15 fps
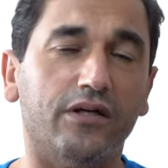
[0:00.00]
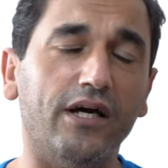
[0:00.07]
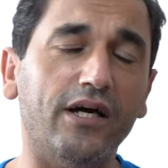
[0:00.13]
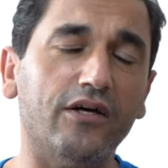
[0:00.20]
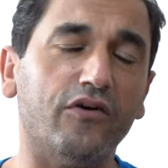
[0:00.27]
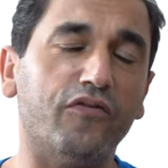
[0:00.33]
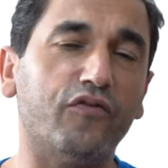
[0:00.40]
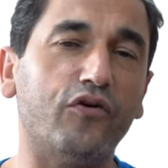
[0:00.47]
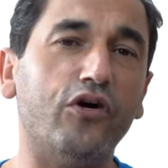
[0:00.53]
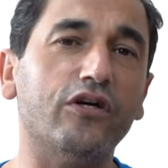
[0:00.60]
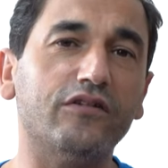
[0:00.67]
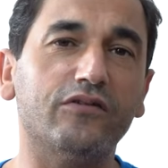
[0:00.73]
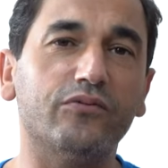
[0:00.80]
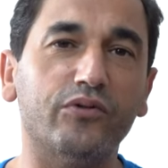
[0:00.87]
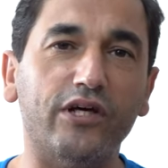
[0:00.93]
Yeah, of
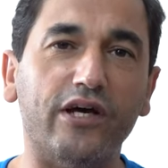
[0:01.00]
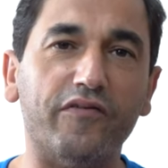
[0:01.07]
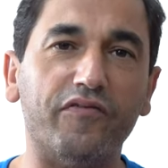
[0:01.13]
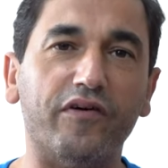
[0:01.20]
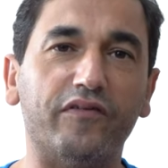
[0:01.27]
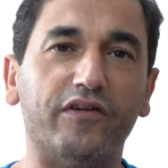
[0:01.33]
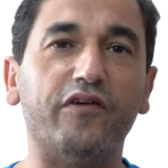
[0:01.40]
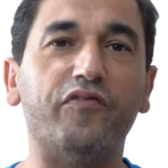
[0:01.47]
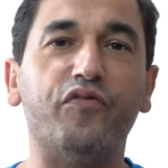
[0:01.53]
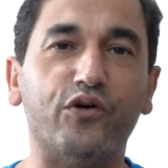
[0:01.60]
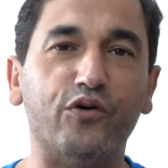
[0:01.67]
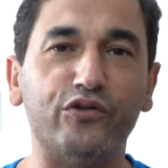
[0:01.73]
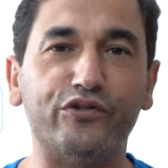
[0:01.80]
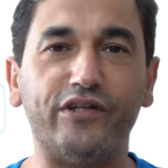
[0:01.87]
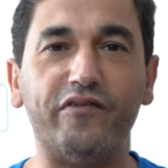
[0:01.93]
course we have
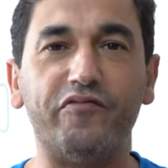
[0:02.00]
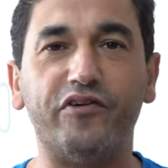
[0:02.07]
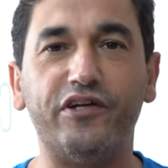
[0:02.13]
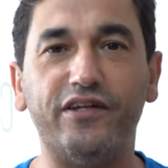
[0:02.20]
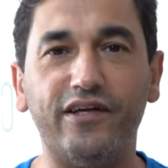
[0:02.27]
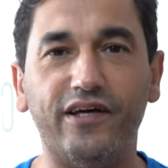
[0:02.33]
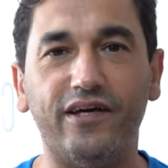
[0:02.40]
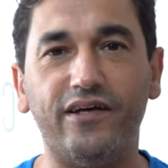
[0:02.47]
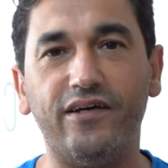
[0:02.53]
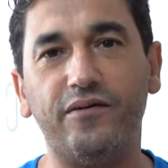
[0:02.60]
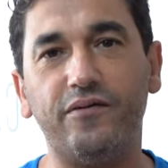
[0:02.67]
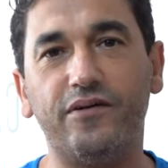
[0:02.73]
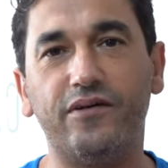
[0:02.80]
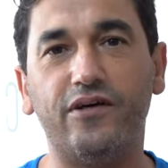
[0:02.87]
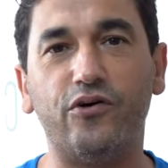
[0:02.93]
difficulties every day.
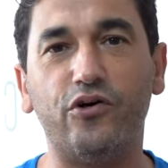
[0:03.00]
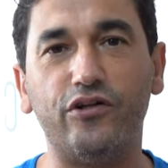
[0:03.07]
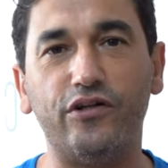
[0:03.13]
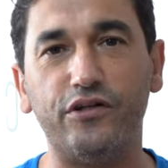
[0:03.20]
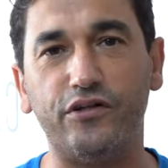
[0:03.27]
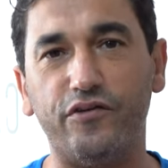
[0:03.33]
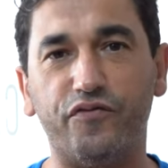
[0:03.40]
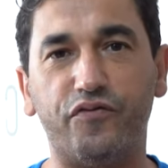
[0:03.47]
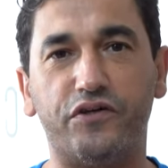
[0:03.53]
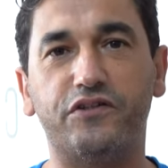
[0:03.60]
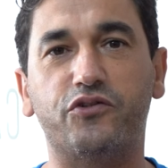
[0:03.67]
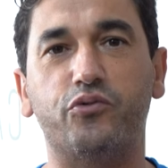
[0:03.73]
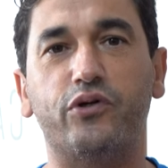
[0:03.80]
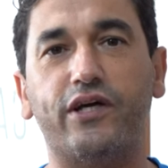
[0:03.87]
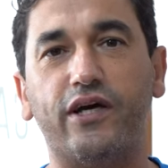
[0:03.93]
The only
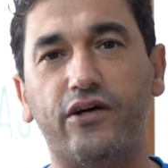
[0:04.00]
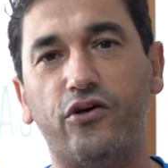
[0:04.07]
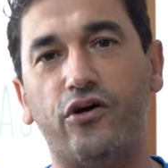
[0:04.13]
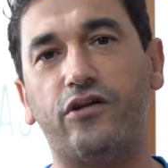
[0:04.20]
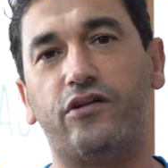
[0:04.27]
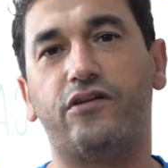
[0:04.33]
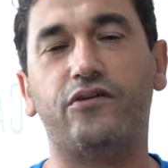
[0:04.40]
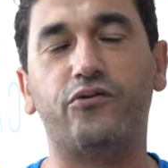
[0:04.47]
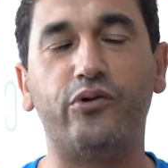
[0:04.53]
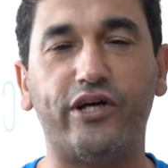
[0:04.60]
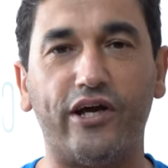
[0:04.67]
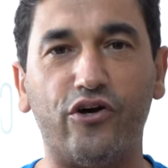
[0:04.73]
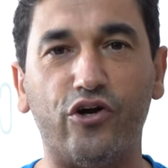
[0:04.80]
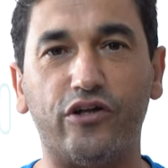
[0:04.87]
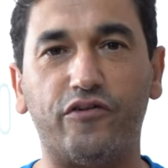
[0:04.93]
difference we
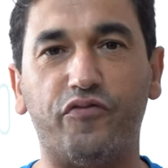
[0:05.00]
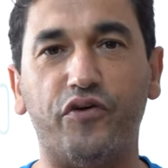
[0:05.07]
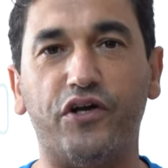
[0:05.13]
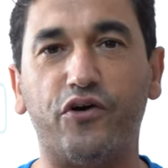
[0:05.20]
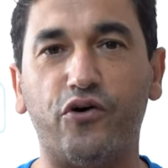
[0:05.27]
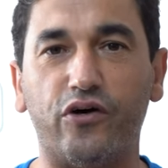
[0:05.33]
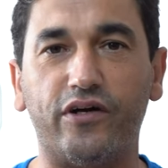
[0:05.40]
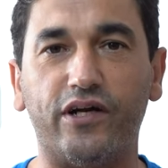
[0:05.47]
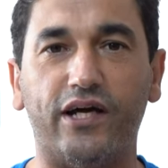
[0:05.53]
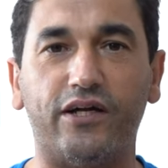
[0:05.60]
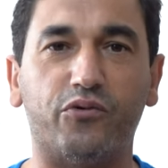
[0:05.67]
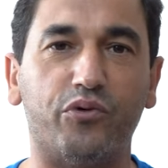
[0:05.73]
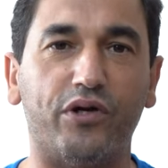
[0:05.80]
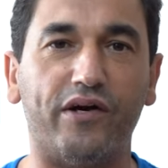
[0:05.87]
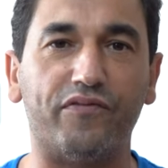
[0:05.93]
cannot think on
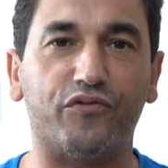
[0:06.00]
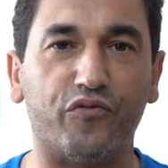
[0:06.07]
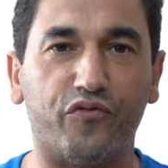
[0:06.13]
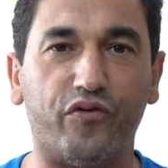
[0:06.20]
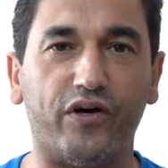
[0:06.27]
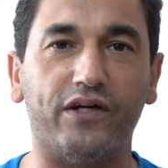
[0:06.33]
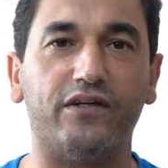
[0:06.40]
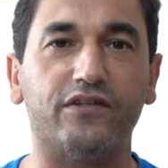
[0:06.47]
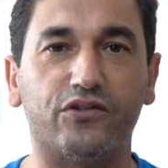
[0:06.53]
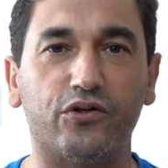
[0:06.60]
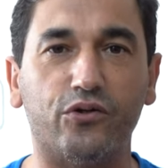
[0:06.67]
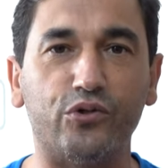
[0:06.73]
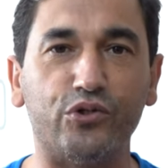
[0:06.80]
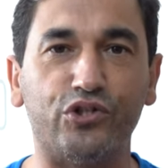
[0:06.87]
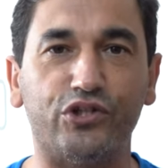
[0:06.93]
that. We have to find the
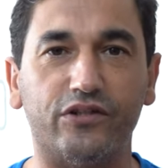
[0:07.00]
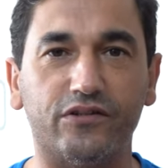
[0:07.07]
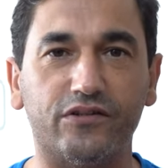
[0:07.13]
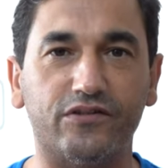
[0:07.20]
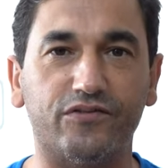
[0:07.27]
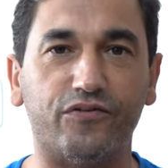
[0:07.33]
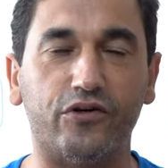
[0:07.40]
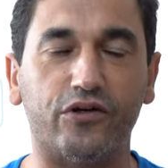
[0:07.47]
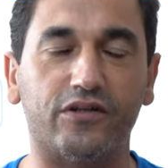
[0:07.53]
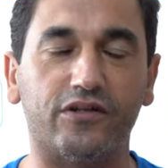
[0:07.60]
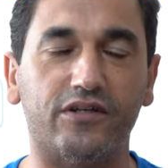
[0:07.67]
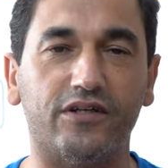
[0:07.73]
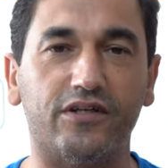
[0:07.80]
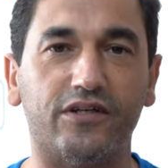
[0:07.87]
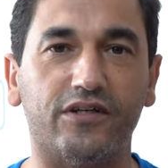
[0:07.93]
solutions for
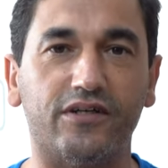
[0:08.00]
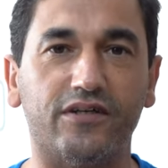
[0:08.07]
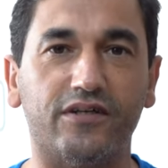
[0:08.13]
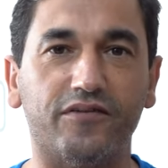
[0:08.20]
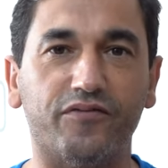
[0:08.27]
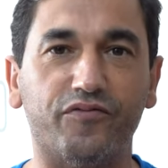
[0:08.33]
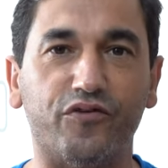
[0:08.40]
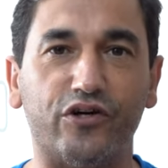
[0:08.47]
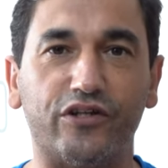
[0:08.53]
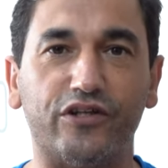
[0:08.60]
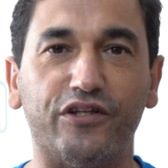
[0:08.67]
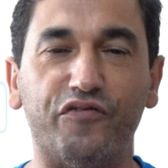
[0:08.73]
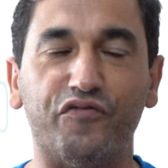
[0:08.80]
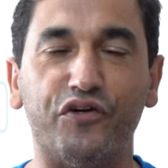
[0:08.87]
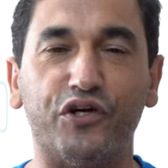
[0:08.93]

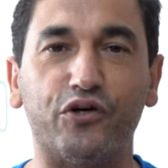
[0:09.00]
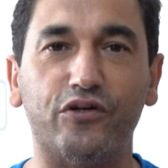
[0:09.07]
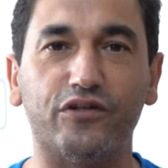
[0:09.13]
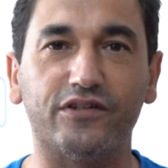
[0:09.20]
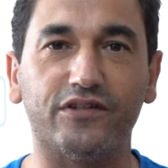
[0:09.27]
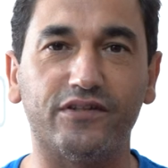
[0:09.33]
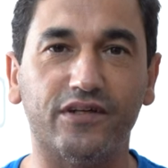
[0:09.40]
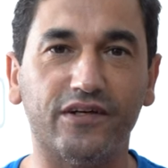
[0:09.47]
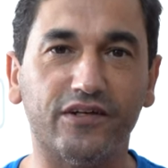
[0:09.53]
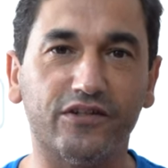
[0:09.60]
the difficulties.